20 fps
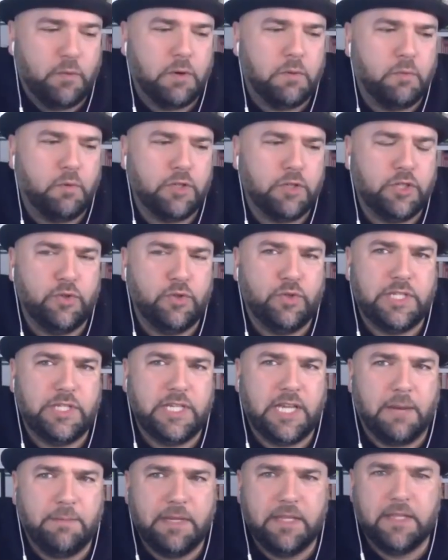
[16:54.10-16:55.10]
what you
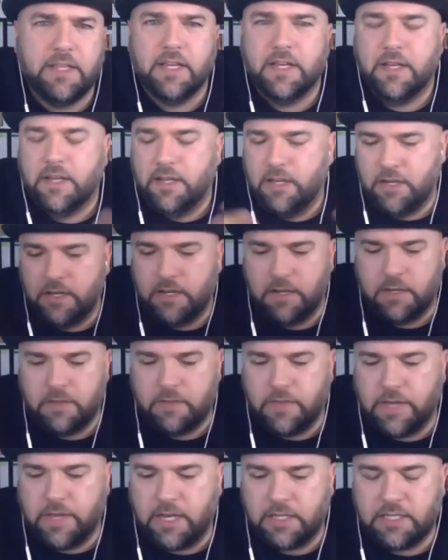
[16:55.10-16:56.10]
see. I mean,
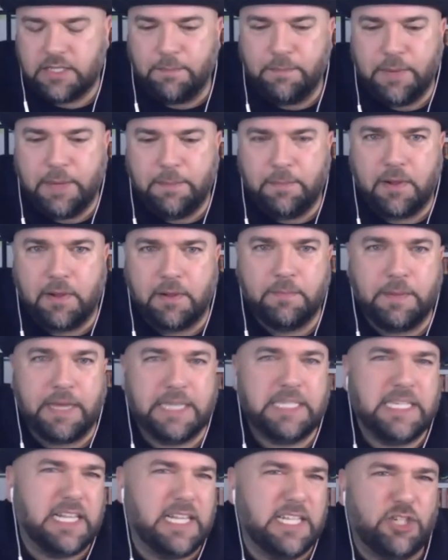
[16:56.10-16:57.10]
there are some people
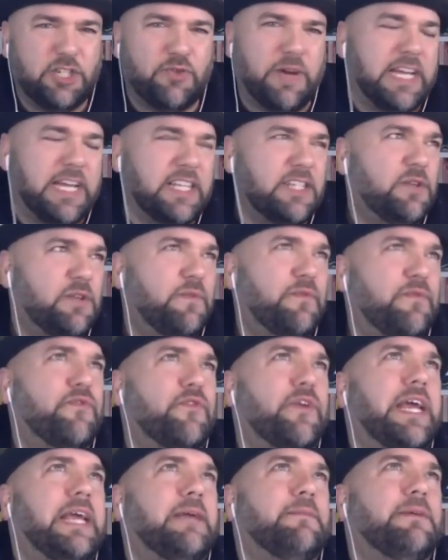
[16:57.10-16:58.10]
basically trying to
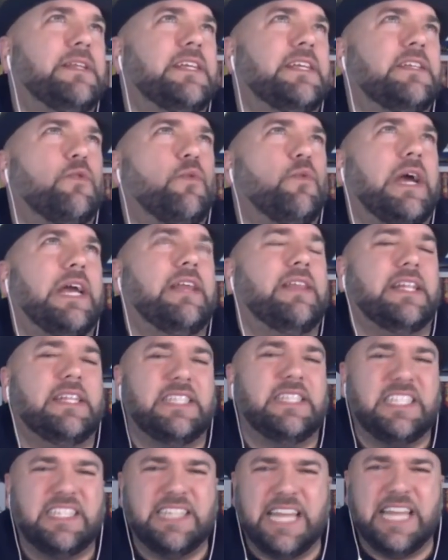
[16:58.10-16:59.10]
frame it in a way that
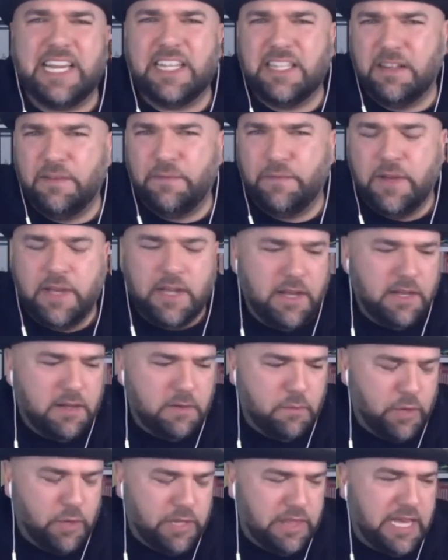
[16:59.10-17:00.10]
it's negative
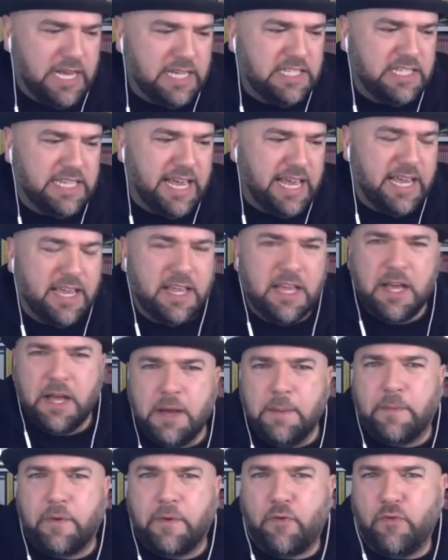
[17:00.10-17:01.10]
when they are saying
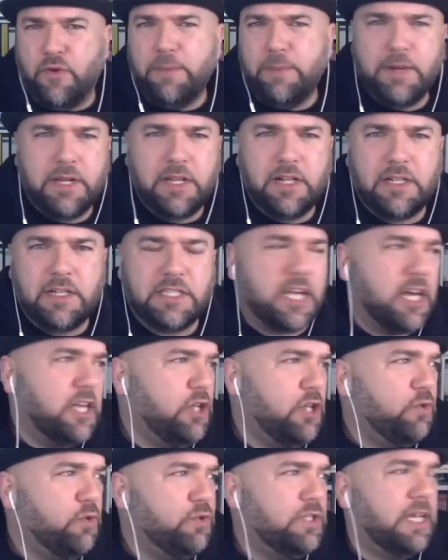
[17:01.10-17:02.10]
criminals are
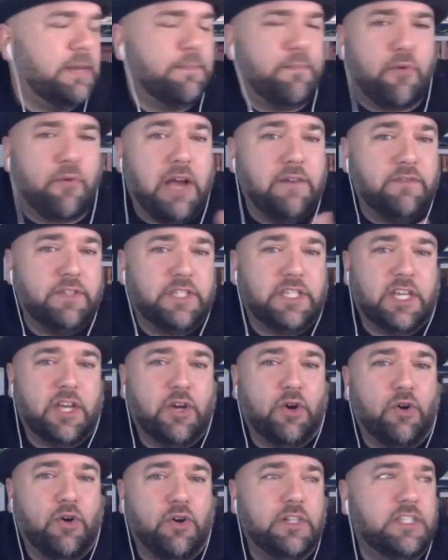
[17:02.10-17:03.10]
using privacy
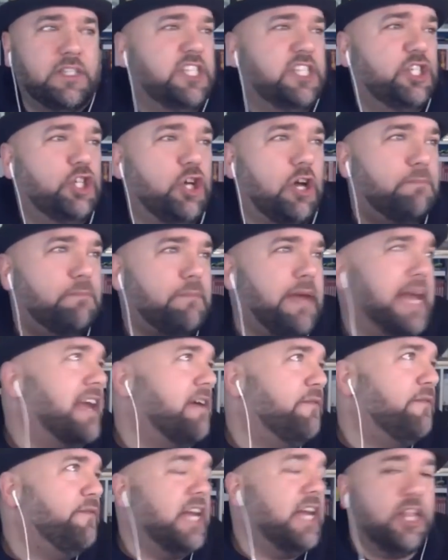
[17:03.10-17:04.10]
coins, John
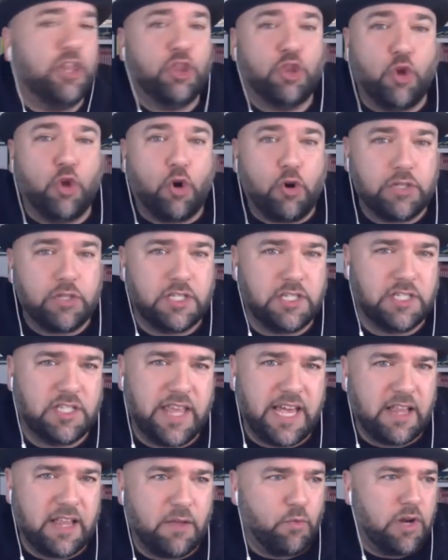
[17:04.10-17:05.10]
McAfee endorses
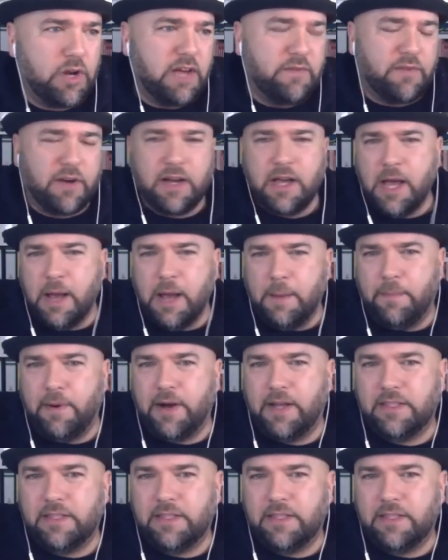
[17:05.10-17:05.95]
that and whatever. But